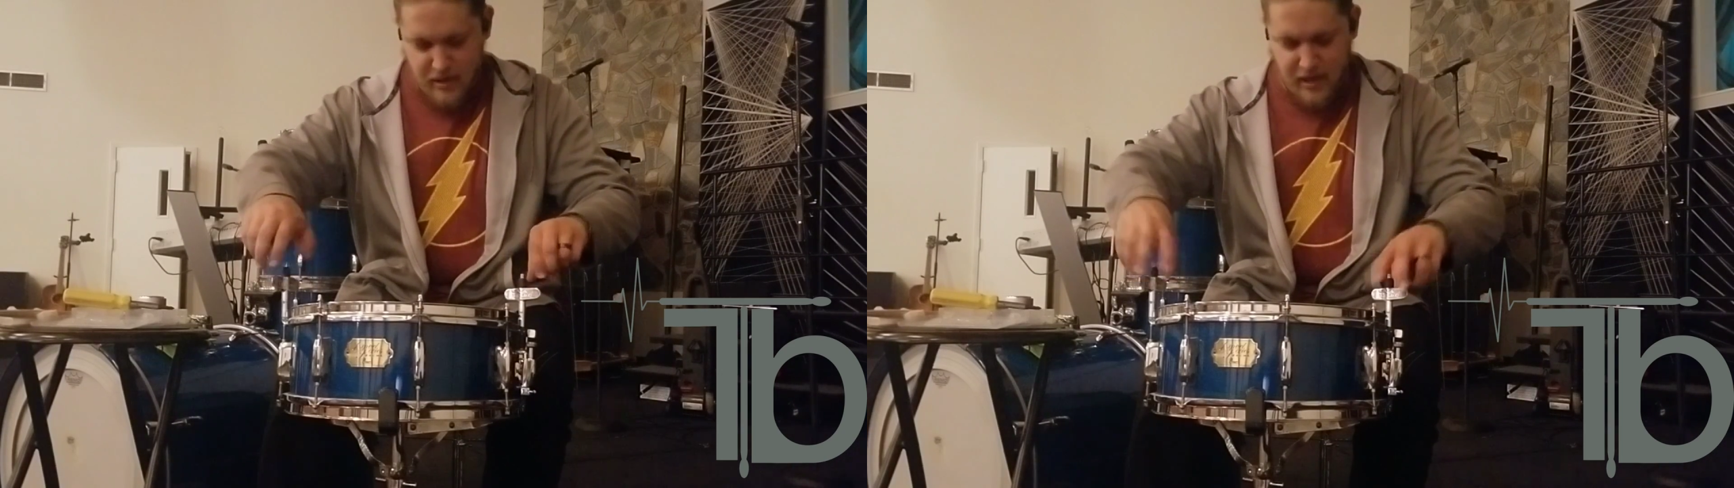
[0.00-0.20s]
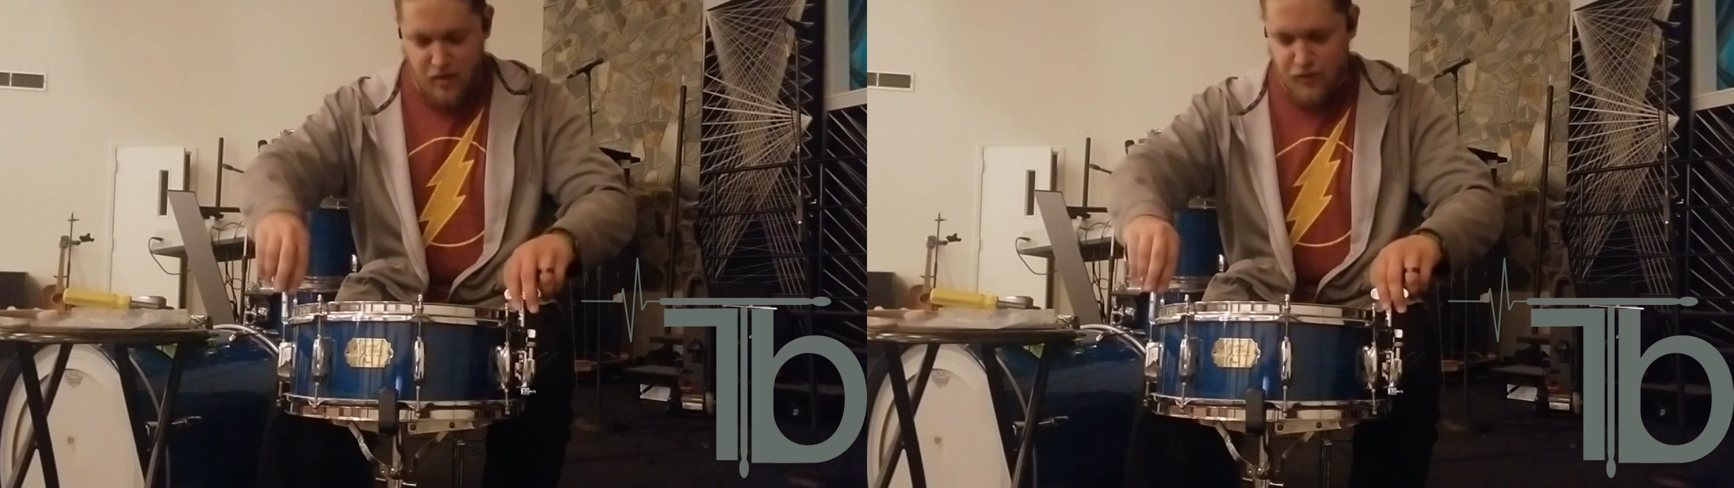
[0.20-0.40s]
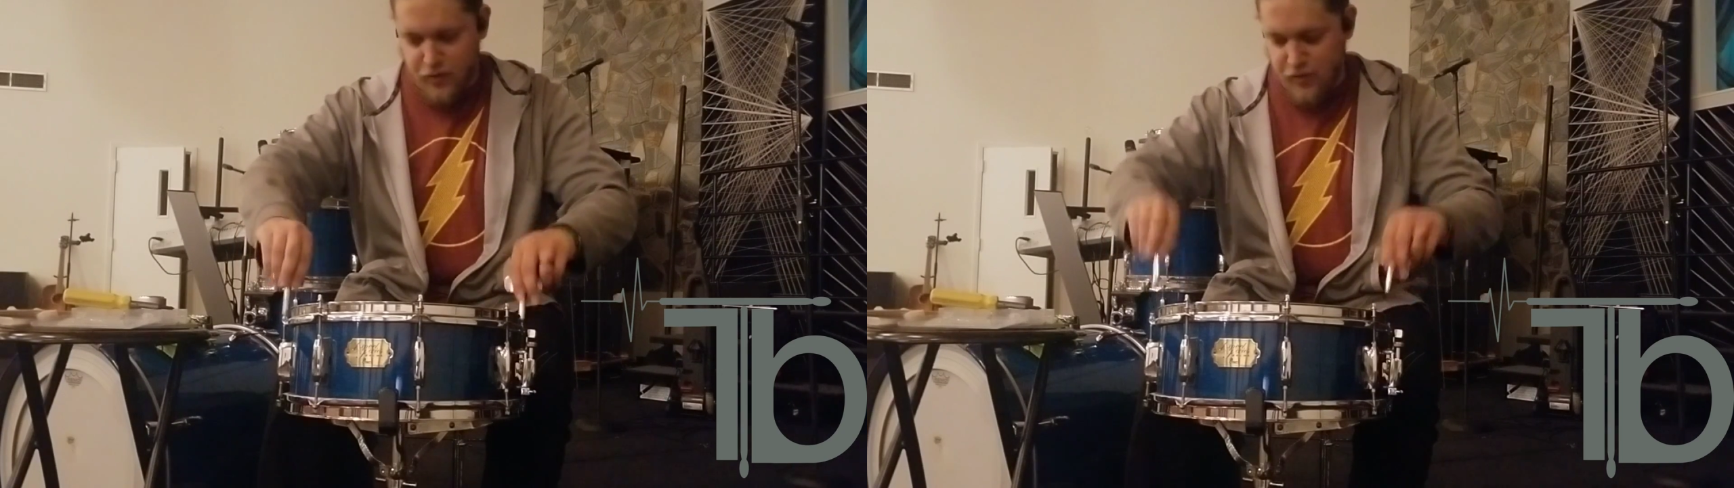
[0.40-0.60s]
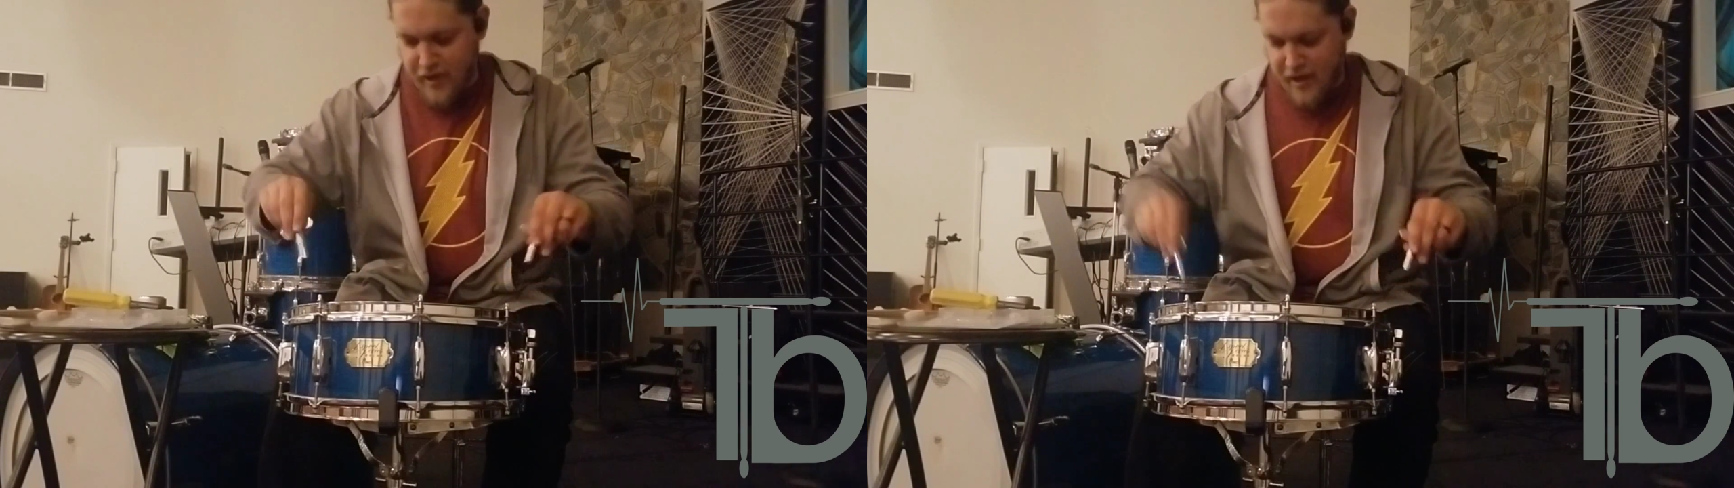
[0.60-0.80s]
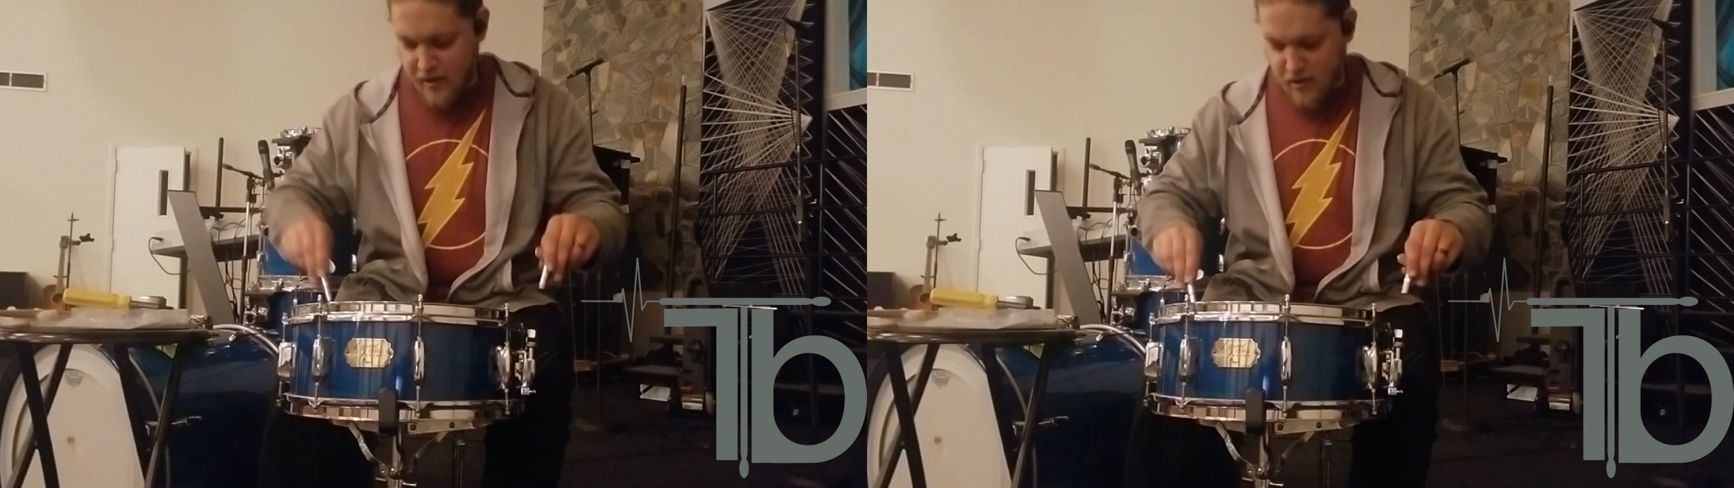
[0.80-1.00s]
And I'll do
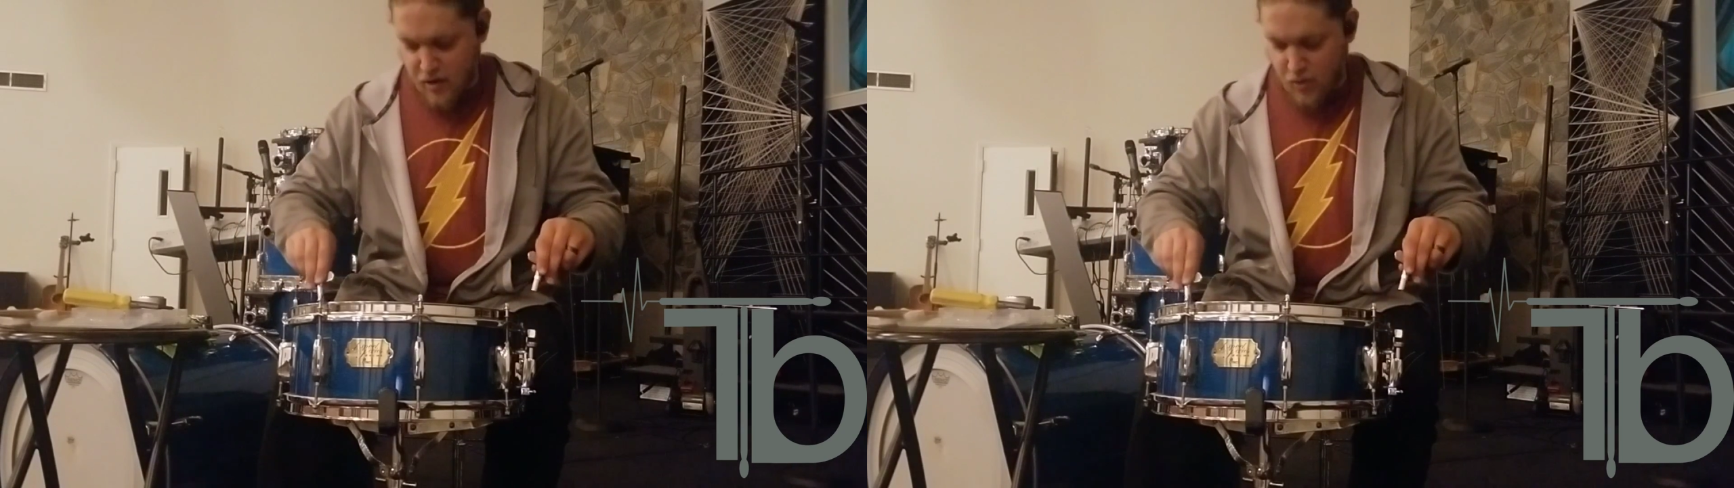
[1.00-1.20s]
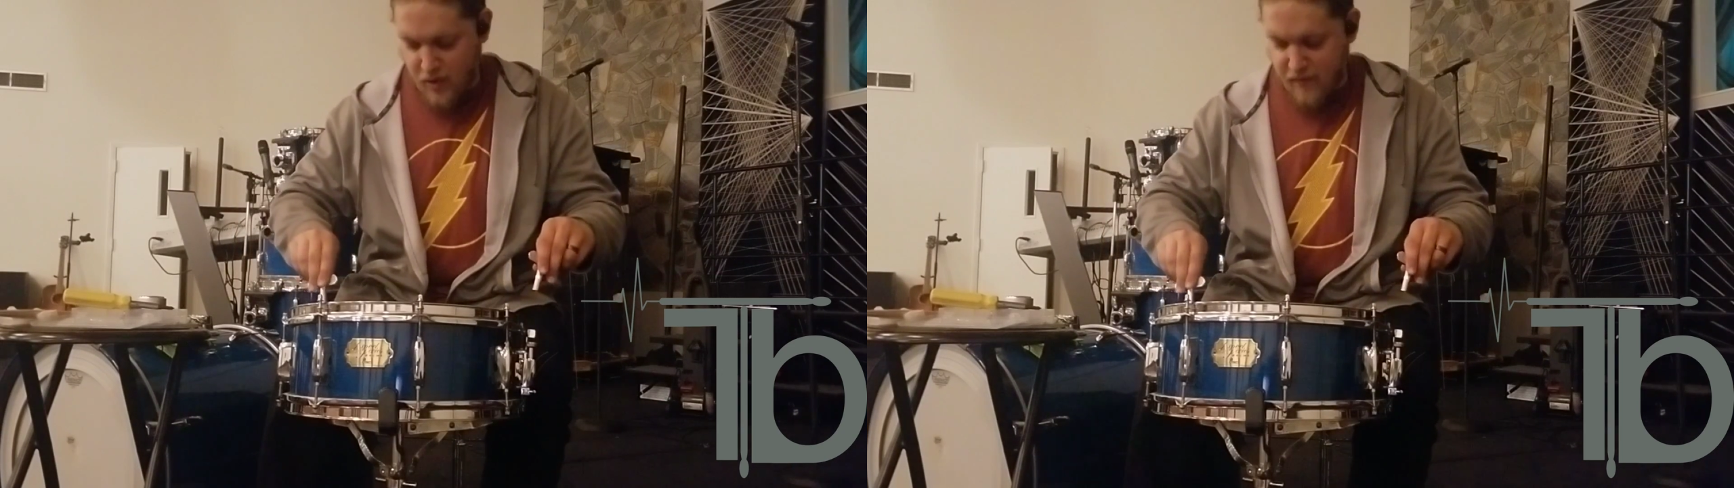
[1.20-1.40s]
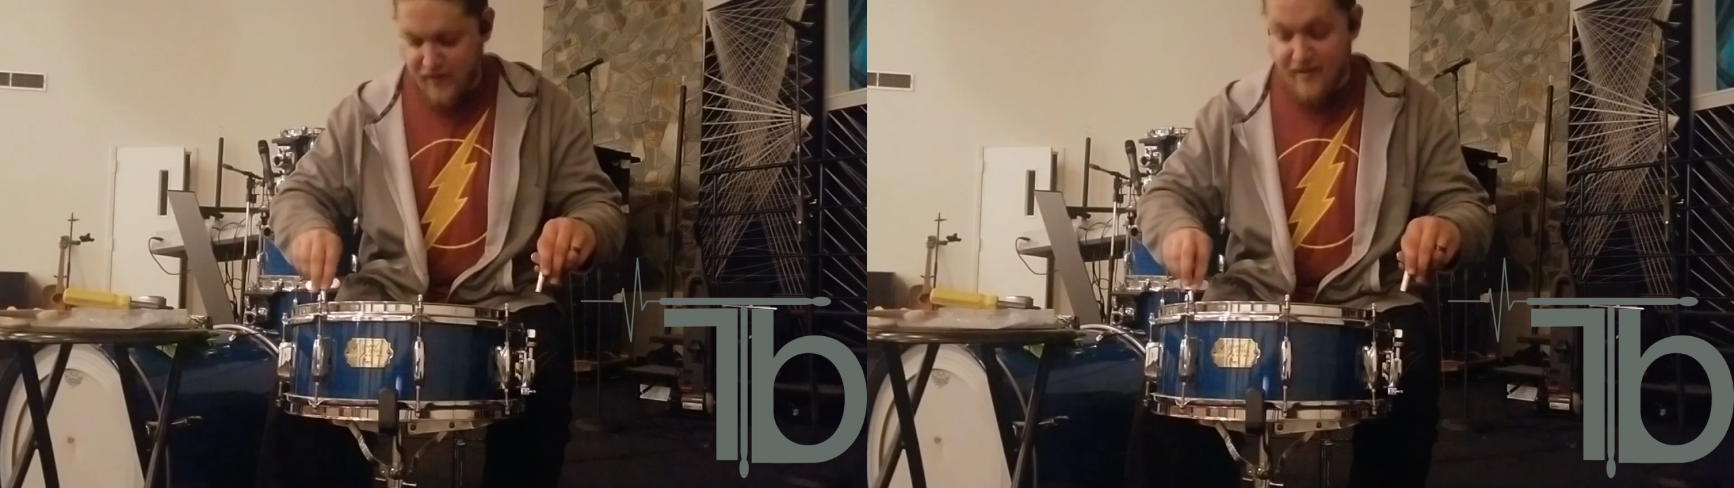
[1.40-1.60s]
that around the